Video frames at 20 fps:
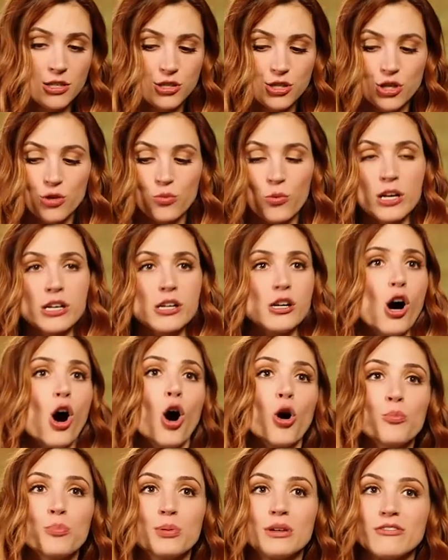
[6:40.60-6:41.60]
Do you want an
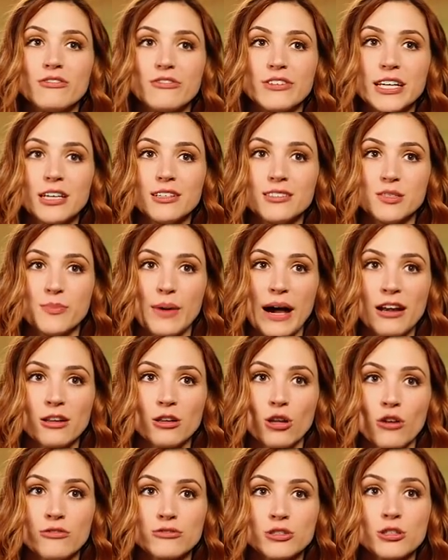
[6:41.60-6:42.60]
open field to
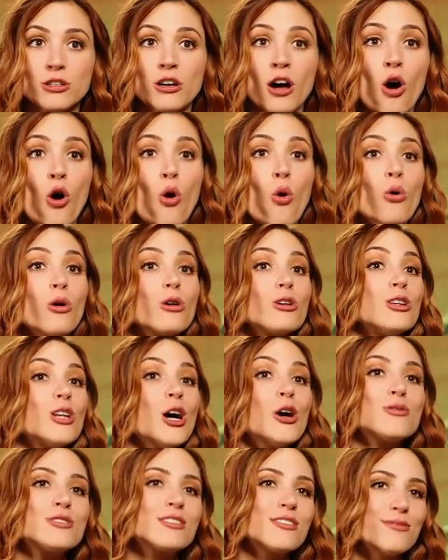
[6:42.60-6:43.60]
battle over, or
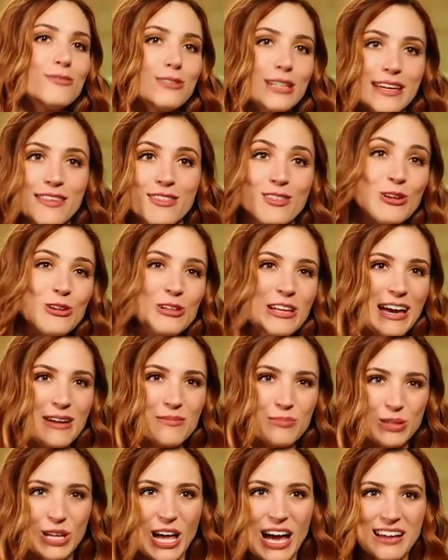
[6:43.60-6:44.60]
loads of lethal
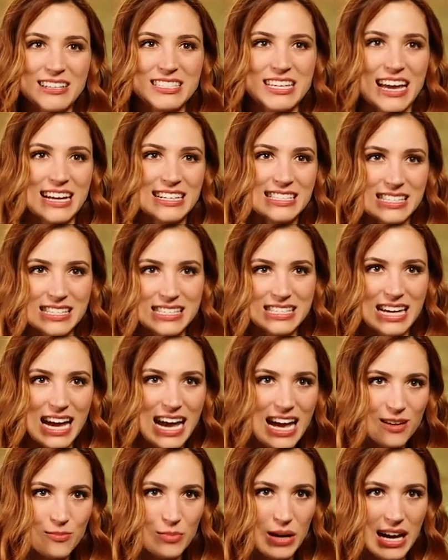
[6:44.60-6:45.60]
and block hexes to
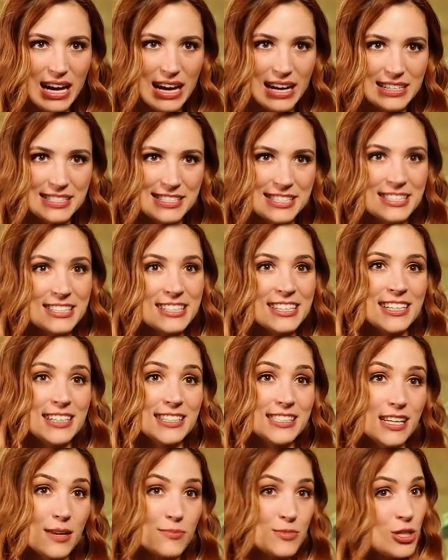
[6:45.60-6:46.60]
hide behind?
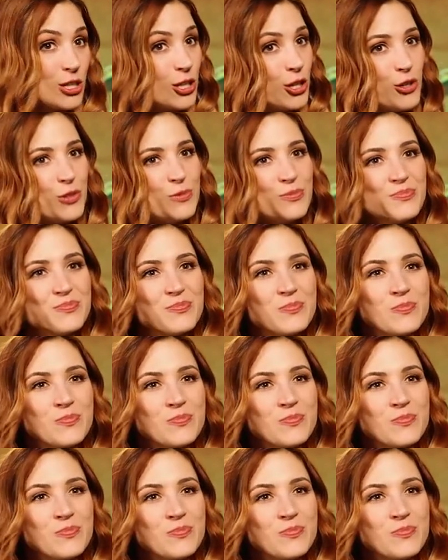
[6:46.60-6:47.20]
It's up to you.